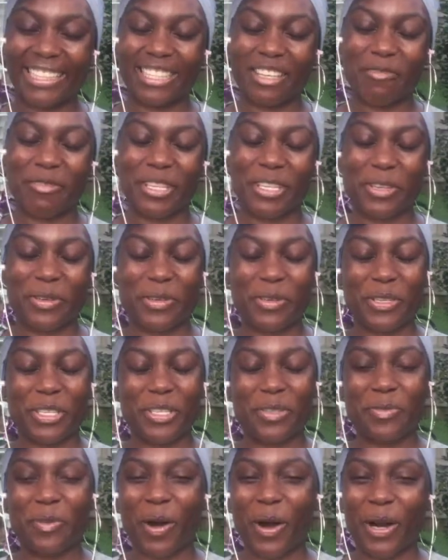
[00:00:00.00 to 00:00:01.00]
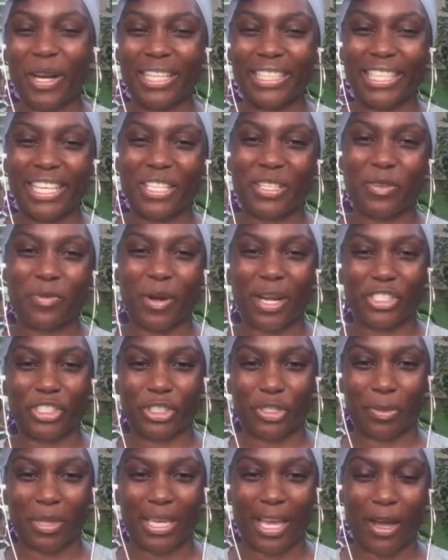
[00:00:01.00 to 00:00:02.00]
Let me know who you are and that you're
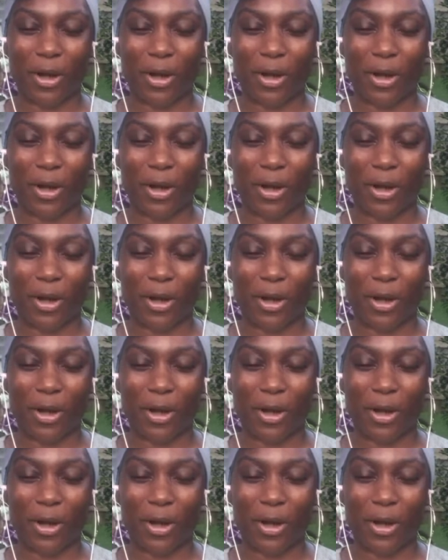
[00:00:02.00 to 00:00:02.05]
watching me.